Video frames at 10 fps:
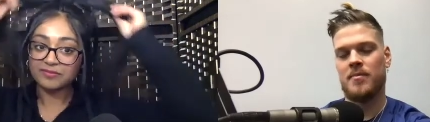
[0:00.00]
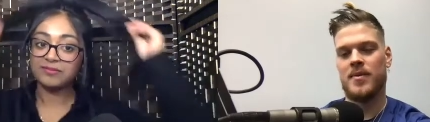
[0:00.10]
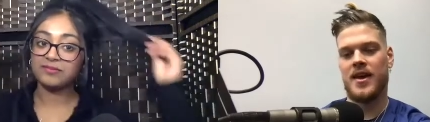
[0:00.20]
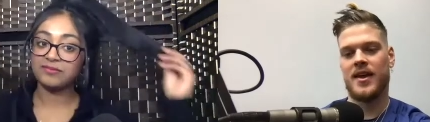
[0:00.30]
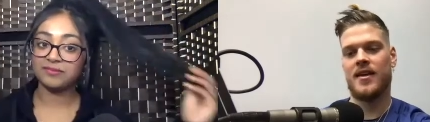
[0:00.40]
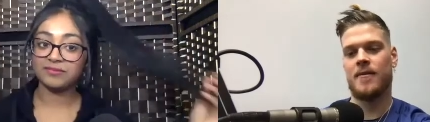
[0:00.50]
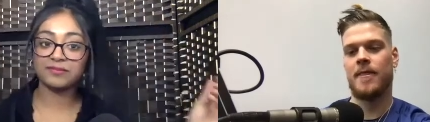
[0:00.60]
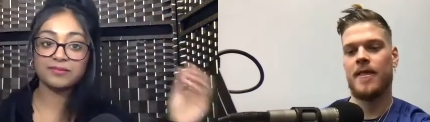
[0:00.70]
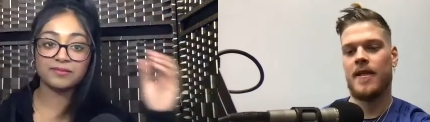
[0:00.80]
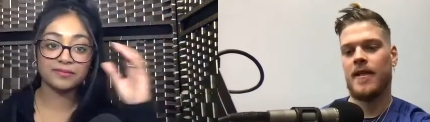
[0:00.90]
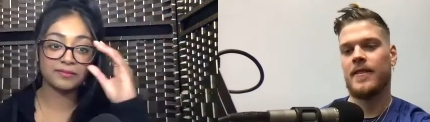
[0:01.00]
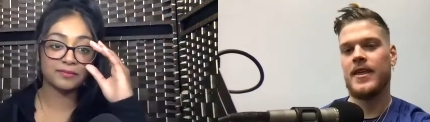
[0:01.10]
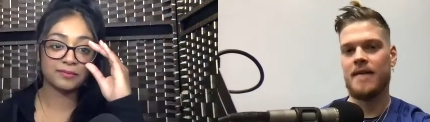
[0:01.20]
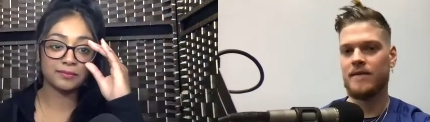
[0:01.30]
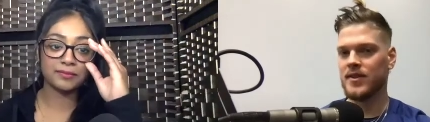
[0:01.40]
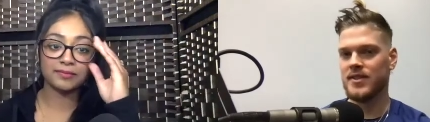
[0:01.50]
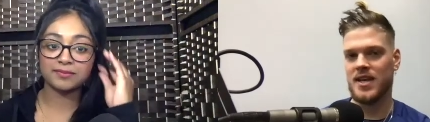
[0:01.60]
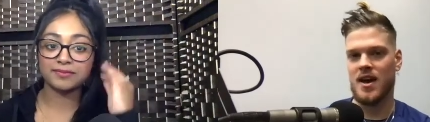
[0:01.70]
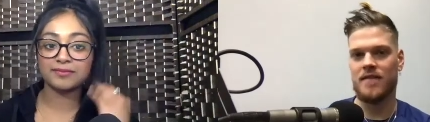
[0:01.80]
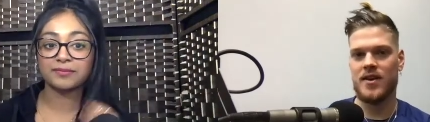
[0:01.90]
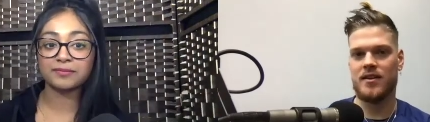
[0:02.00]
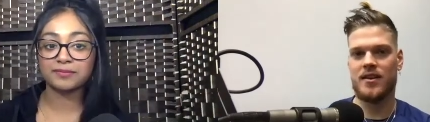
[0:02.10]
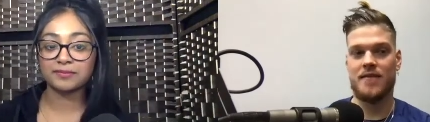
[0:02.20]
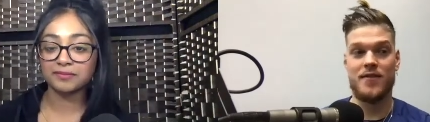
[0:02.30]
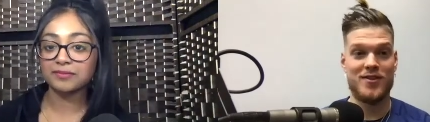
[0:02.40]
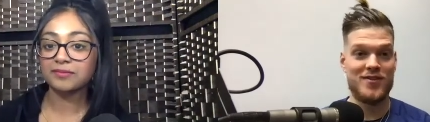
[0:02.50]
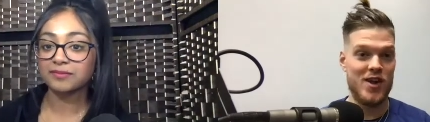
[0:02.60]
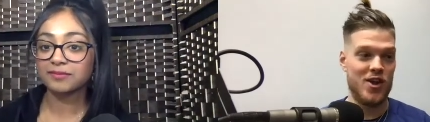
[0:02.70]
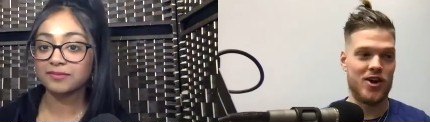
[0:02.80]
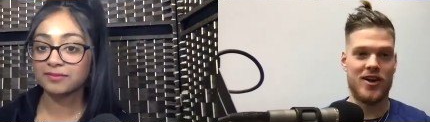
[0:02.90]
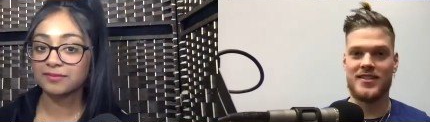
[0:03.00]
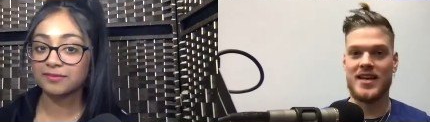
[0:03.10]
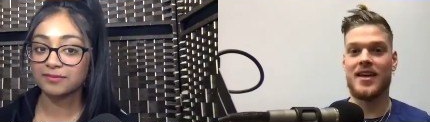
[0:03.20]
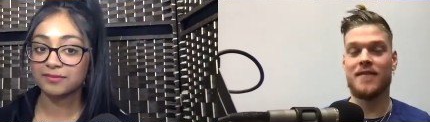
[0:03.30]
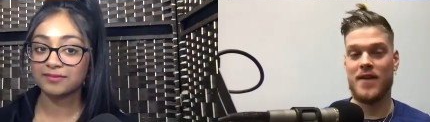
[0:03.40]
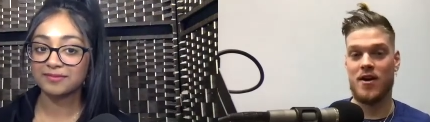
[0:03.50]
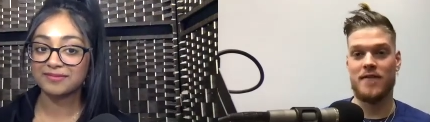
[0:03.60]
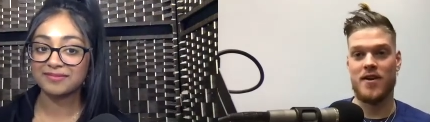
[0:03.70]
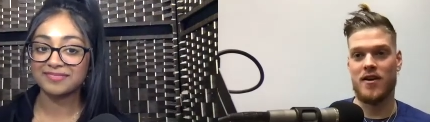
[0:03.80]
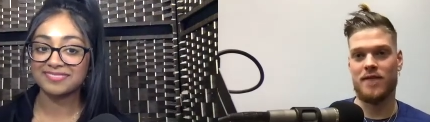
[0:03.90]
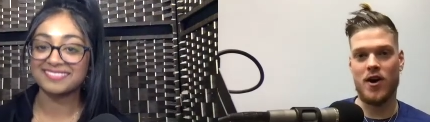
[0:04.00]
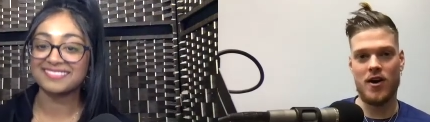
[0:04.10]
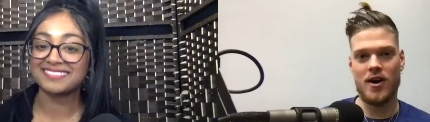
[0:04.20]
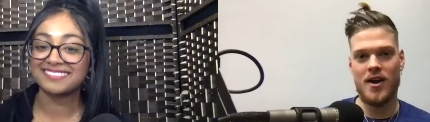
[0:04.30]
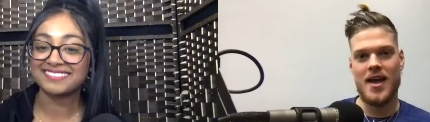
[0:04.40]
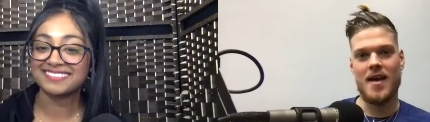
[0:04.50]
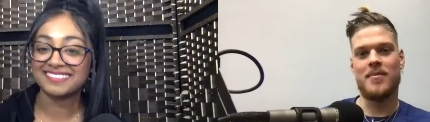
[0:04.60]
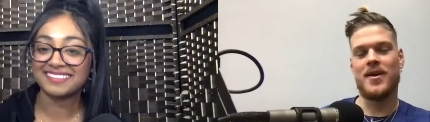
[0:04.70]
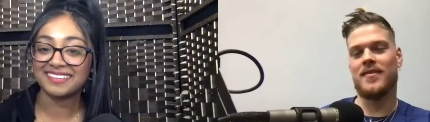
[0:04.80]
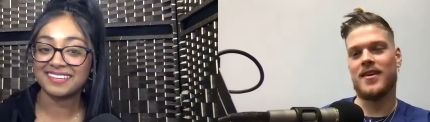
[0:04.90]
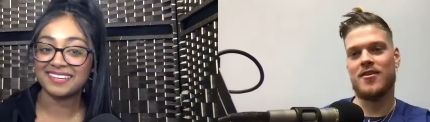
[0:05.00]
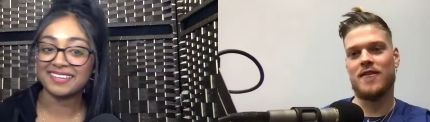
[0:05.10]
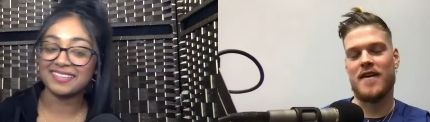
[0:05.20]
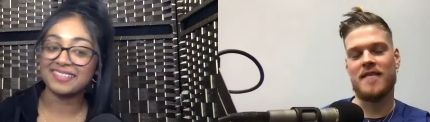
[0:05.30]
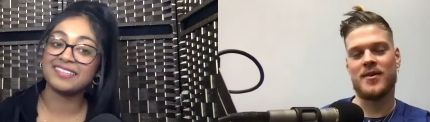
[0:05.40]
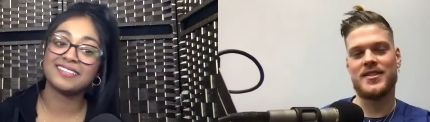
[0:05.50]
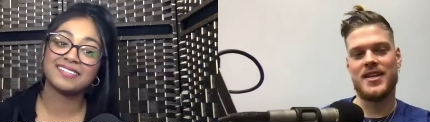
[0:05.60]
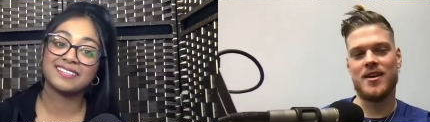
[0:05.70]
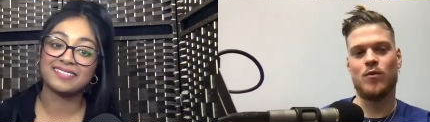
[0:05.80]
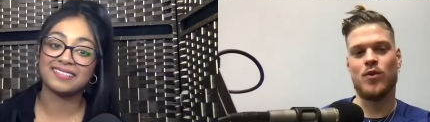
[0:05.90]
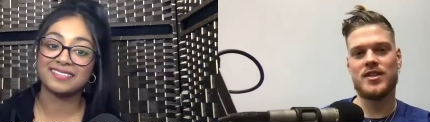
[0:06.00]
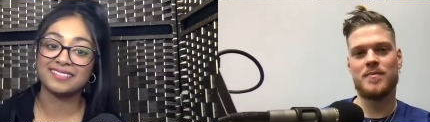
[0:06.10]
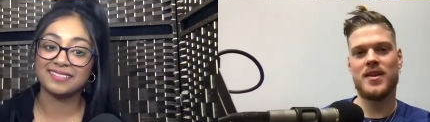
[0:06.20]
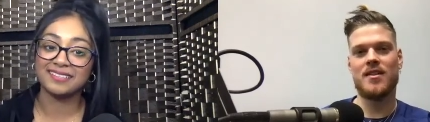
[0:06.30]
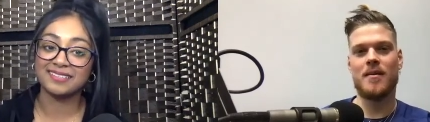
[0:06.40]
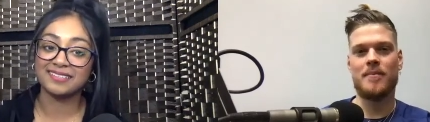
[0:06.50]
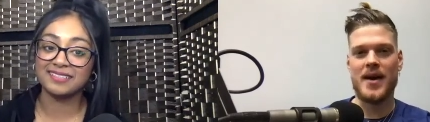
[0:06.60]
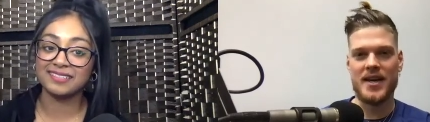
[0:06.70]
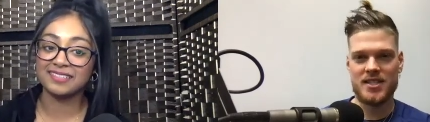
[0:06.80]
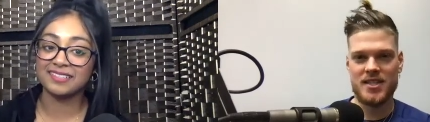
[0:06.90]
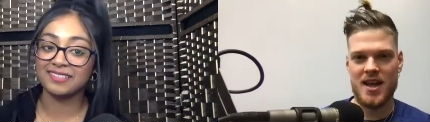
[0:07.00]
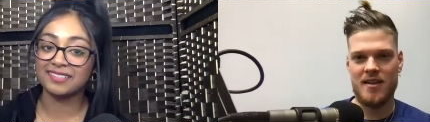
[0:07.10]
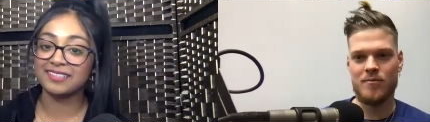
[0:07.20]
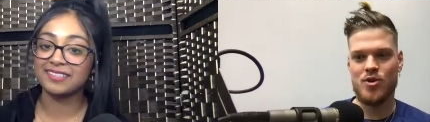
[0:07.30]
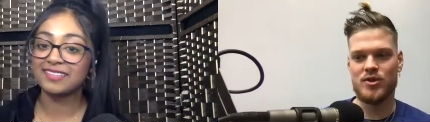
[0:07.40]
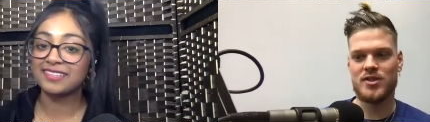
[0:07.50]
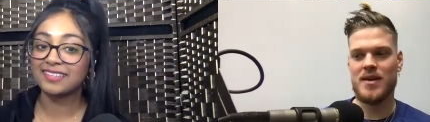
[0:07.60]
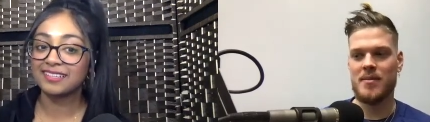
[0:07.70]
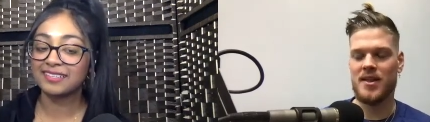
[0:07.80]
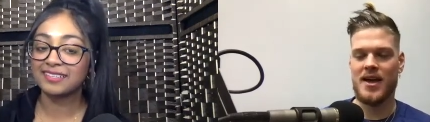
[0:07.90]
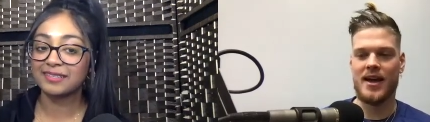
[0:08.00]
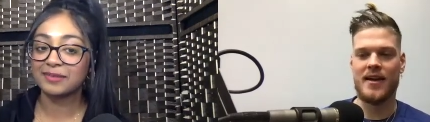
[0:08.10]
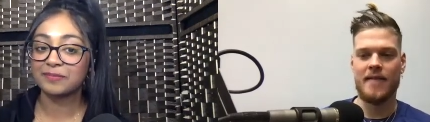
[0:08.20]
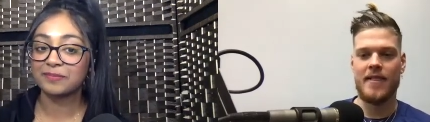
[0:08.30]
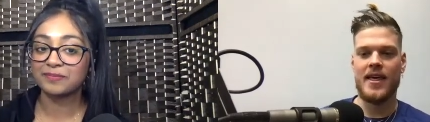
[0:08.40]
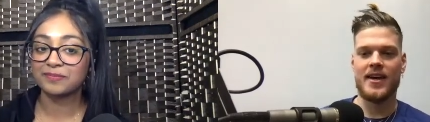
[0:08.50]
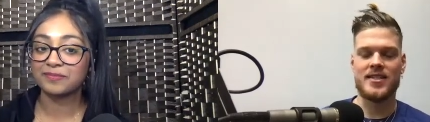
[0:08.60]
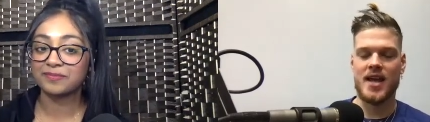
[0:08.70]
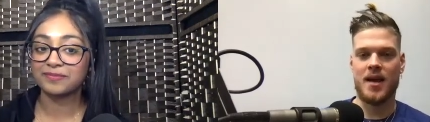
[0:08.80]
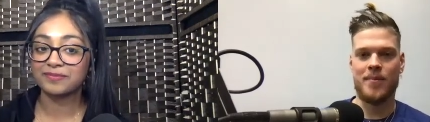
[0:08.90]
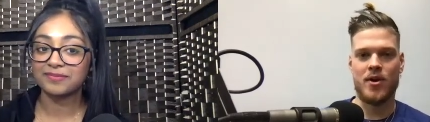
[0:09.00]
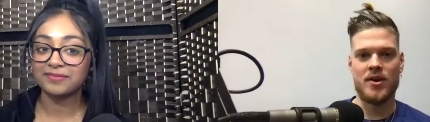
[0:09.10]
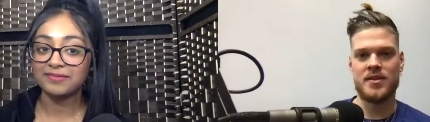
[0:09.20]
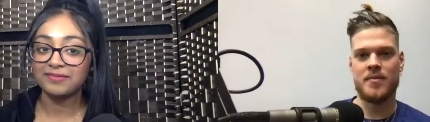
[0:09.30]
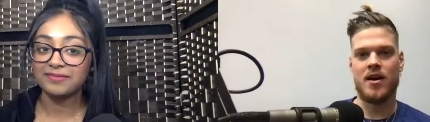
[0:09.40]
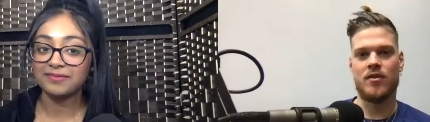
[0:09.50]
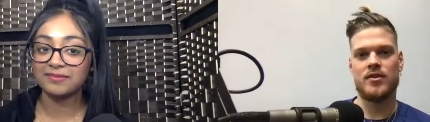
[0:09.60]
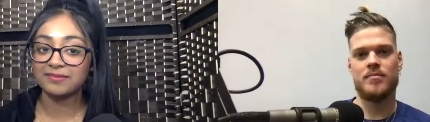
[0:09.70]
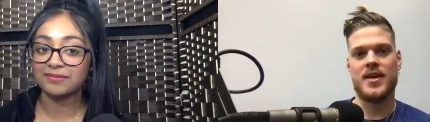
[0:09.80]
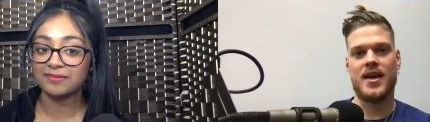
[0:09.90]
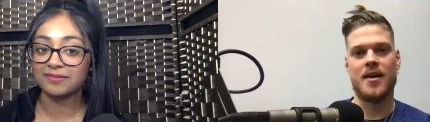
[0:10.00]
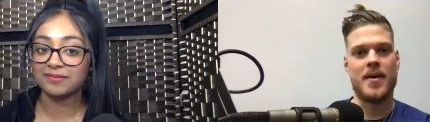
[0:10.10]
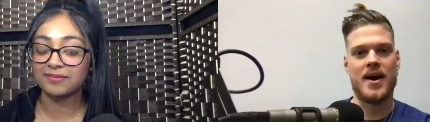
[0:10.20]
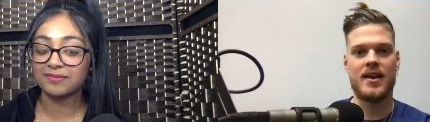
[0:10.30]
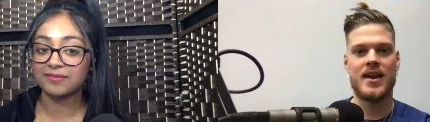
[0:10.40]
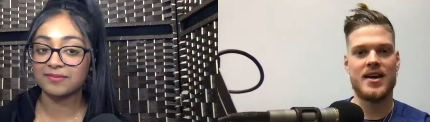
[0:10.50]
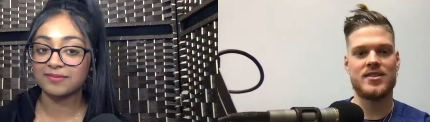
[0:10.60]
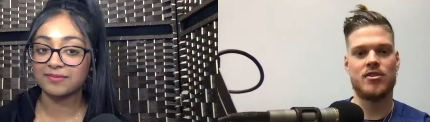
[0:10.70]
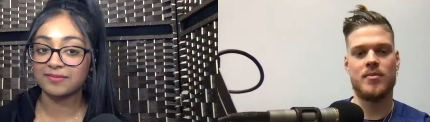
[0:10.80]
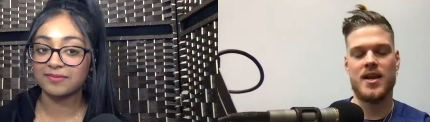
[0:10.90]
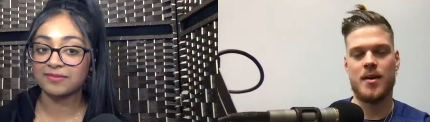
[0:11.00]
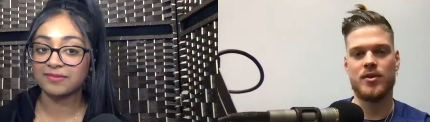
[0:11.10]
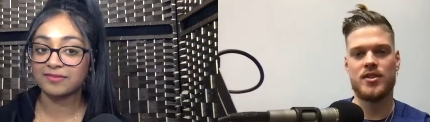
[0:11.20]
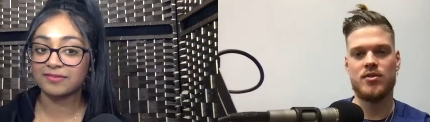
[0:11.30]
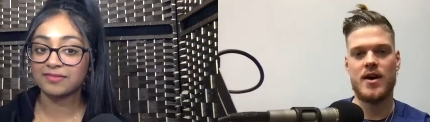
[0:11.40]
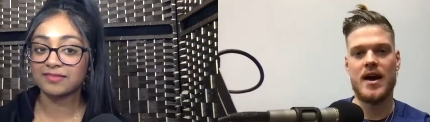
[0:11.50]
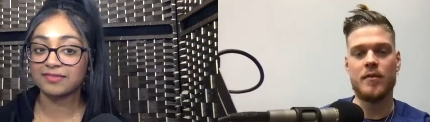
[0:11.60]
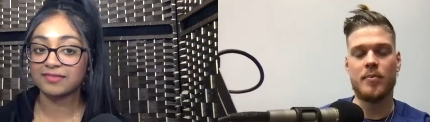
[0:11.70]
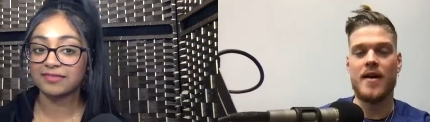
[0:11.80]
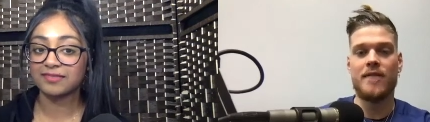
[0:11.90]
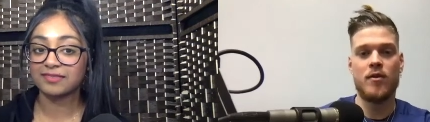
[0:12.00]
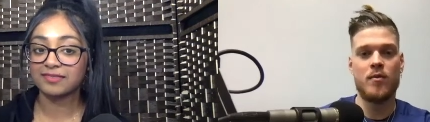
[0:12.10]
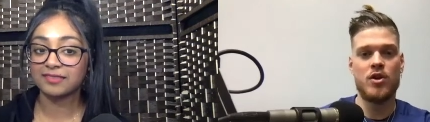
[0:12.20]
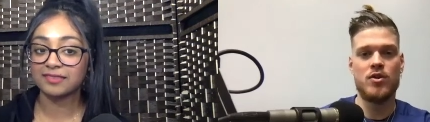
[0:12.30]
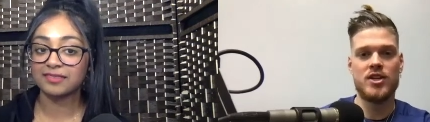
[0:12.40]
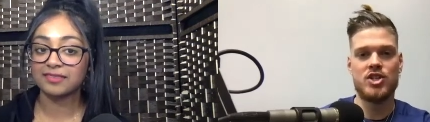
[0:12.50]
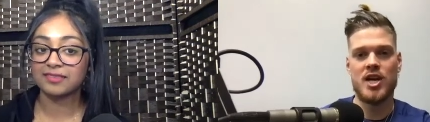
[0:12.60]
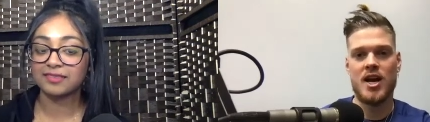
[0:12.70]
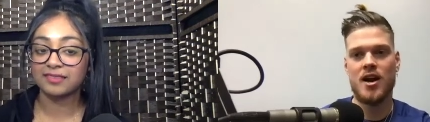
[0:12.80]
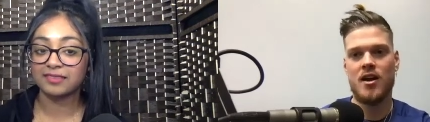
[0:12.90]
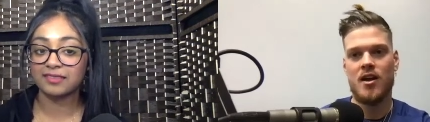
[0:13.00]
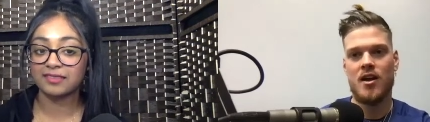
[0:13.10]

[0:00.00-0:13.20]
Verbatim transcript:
Speaker 1: being in the infancy of it, given that you're going to take it very, very far. And being that you're five months in, what's been the best and most maybe like exciting parts about being a podcaster and being able to have a platform where you can share